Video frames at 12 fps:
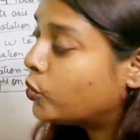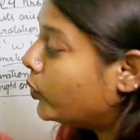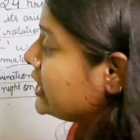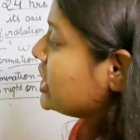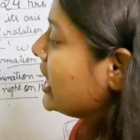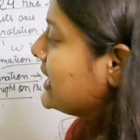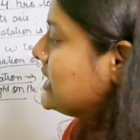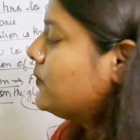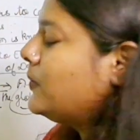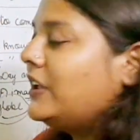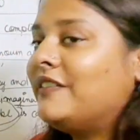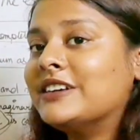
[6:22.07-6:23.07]
which
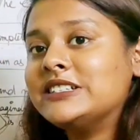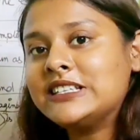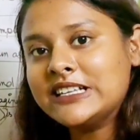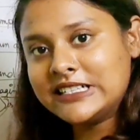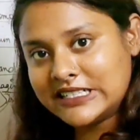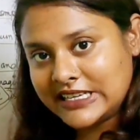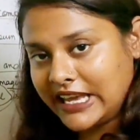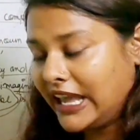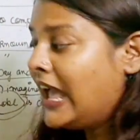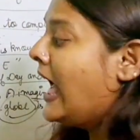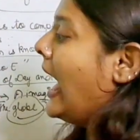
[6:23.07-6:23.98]
experiences day,